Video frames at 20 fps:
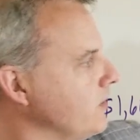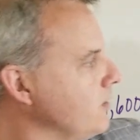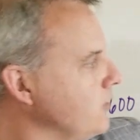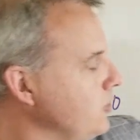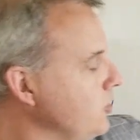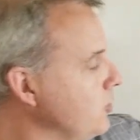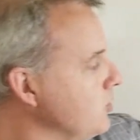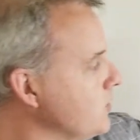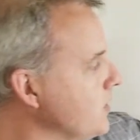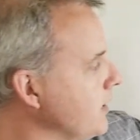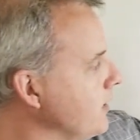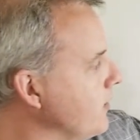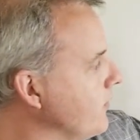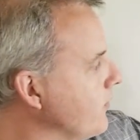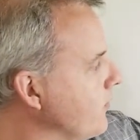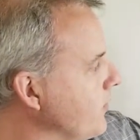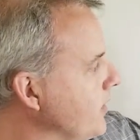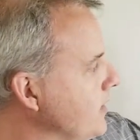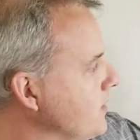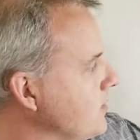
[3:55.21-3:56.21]
the
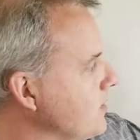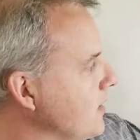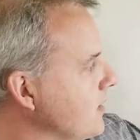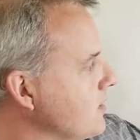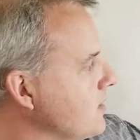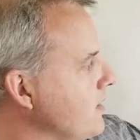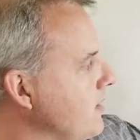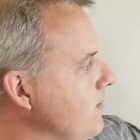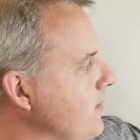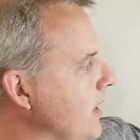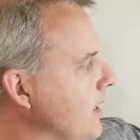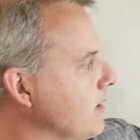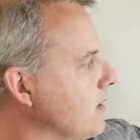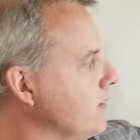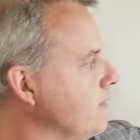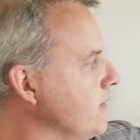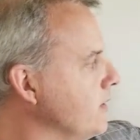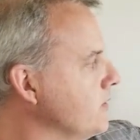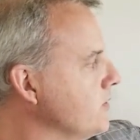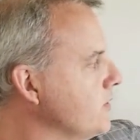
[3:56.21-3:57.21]
360
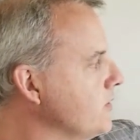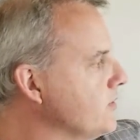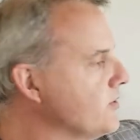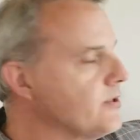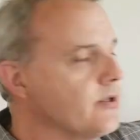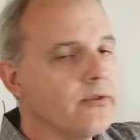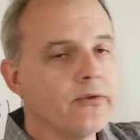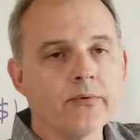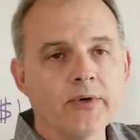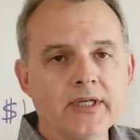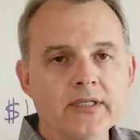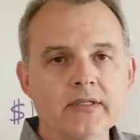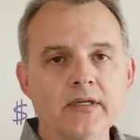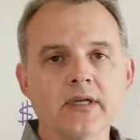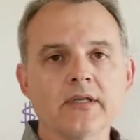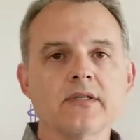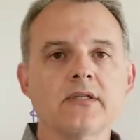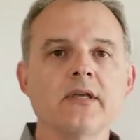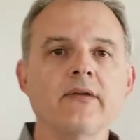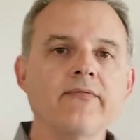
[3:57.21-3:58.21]
method versus the
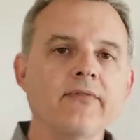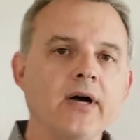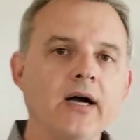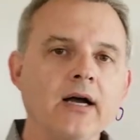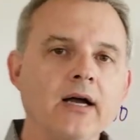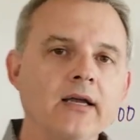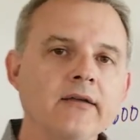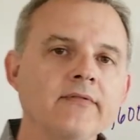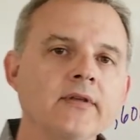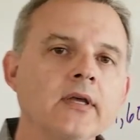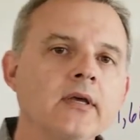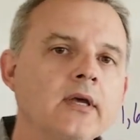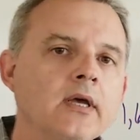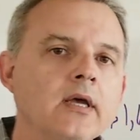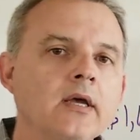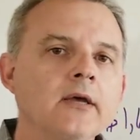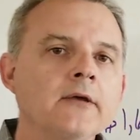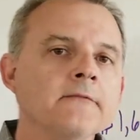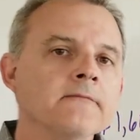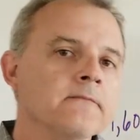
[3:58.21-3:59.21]
365.
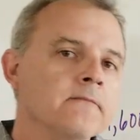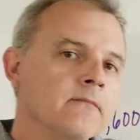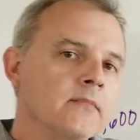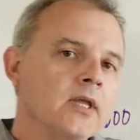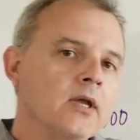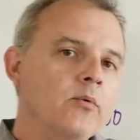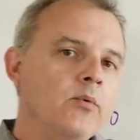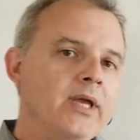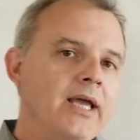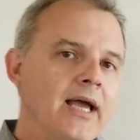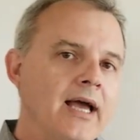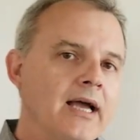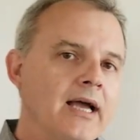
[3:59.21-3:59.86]
We